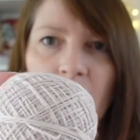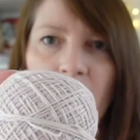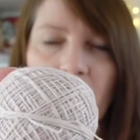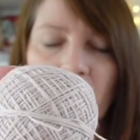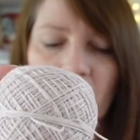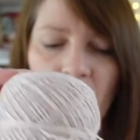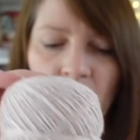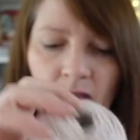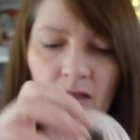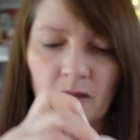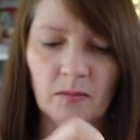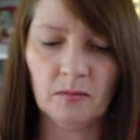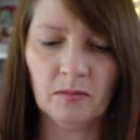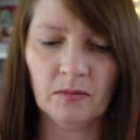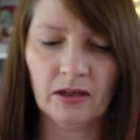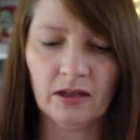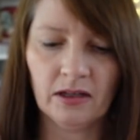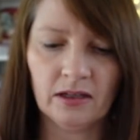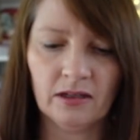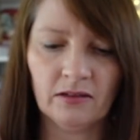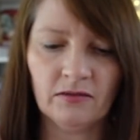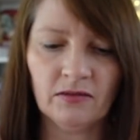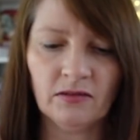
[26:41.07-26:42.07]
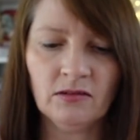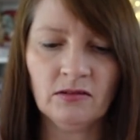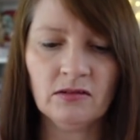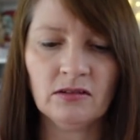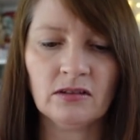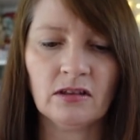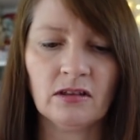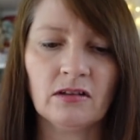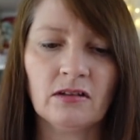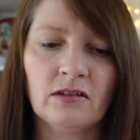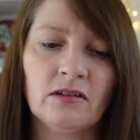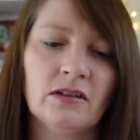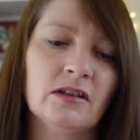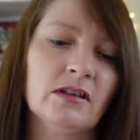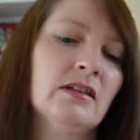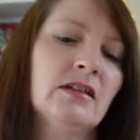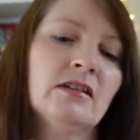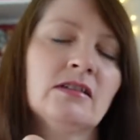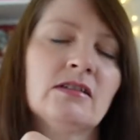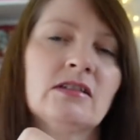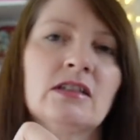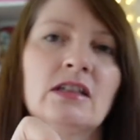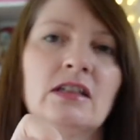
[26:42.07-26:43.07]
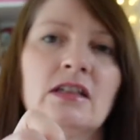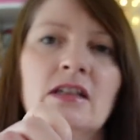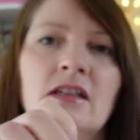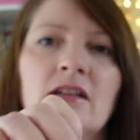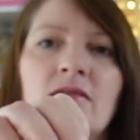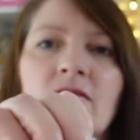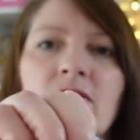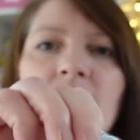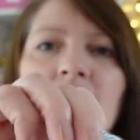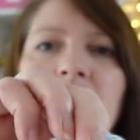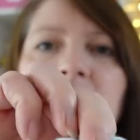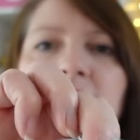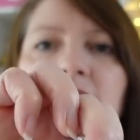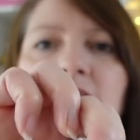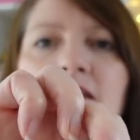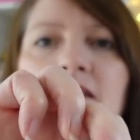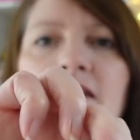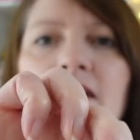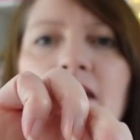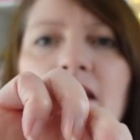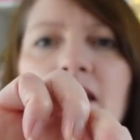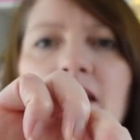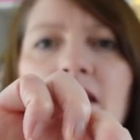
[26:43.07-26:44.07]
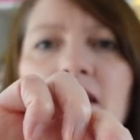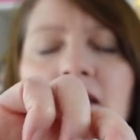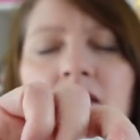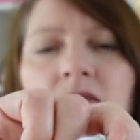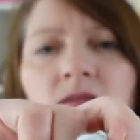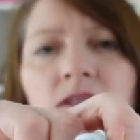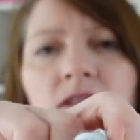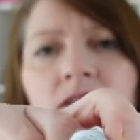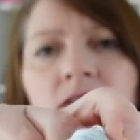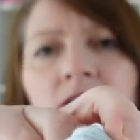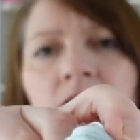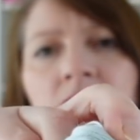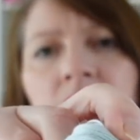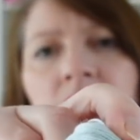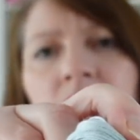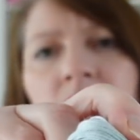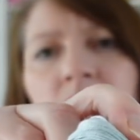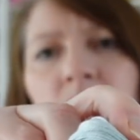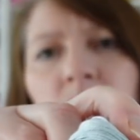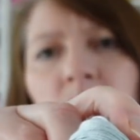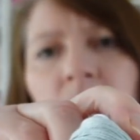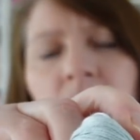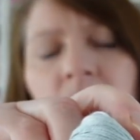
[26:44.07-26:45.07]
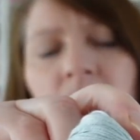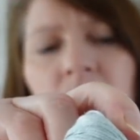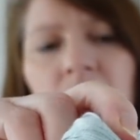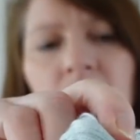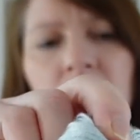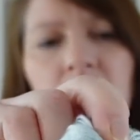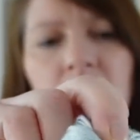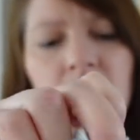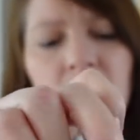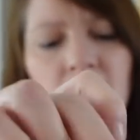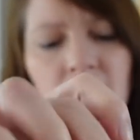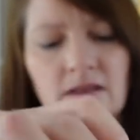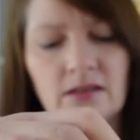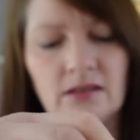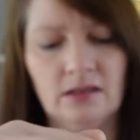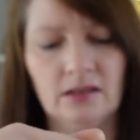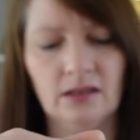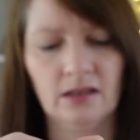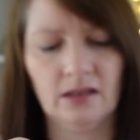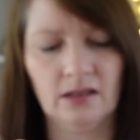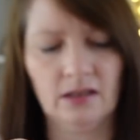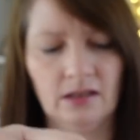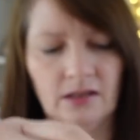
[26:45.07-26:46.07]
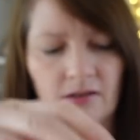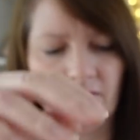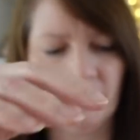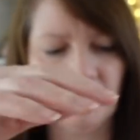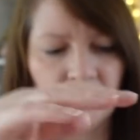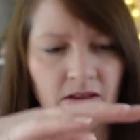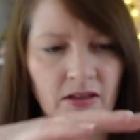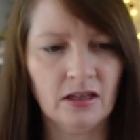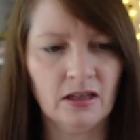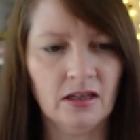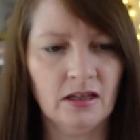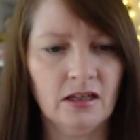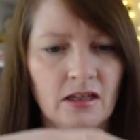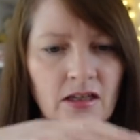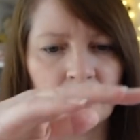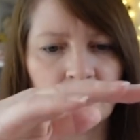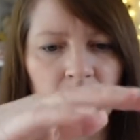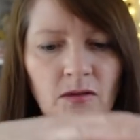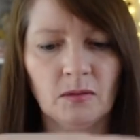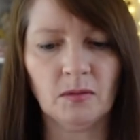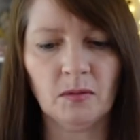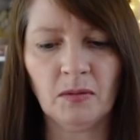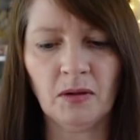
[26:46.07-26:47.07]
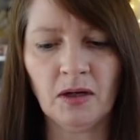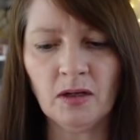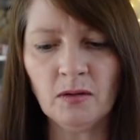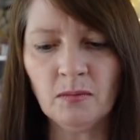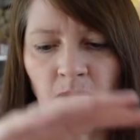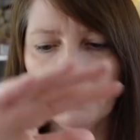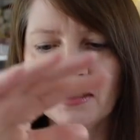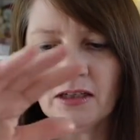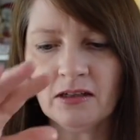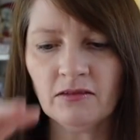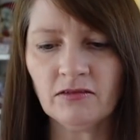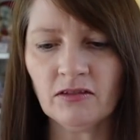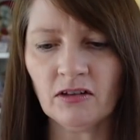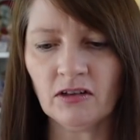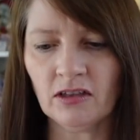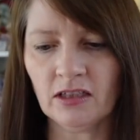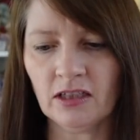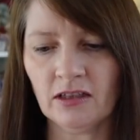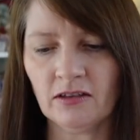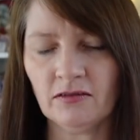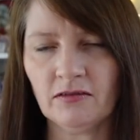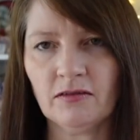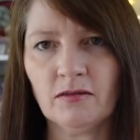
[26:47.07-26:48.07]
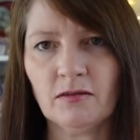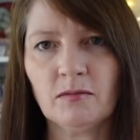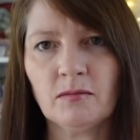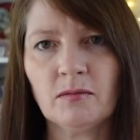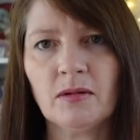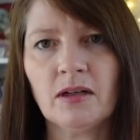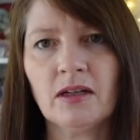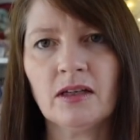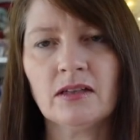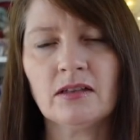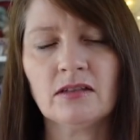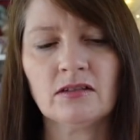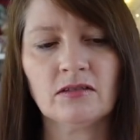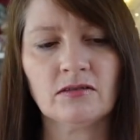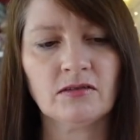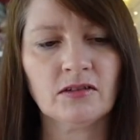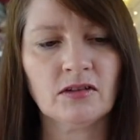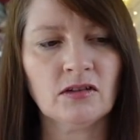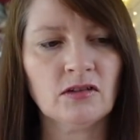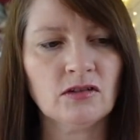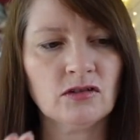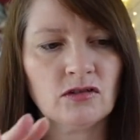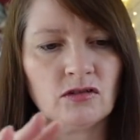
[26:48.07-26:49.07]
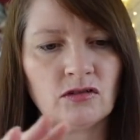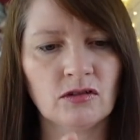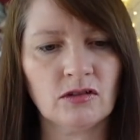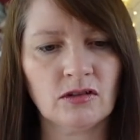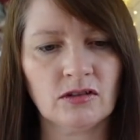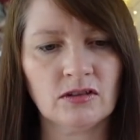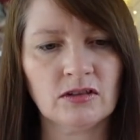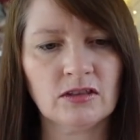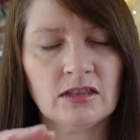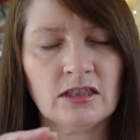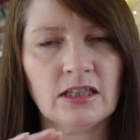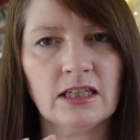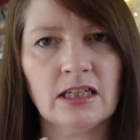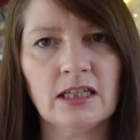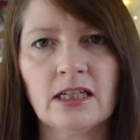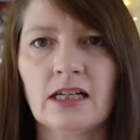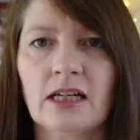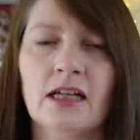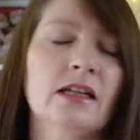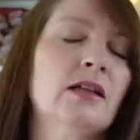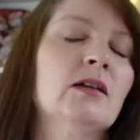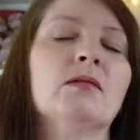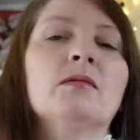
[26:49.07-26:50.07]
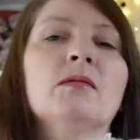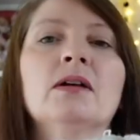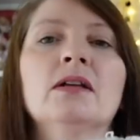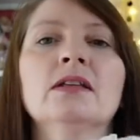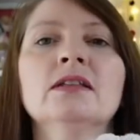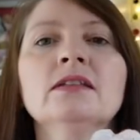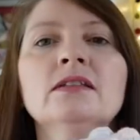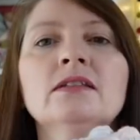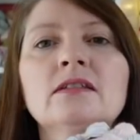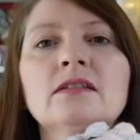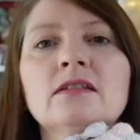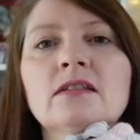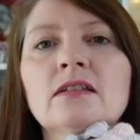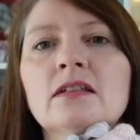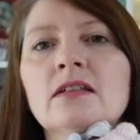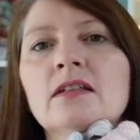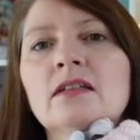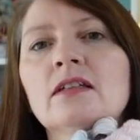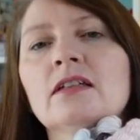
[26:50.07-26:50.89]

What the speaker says: And I've also got this lovely skein, which looks to be a really nice colour. So I'm hoping I've got enough of my sort of contrasty colour ones.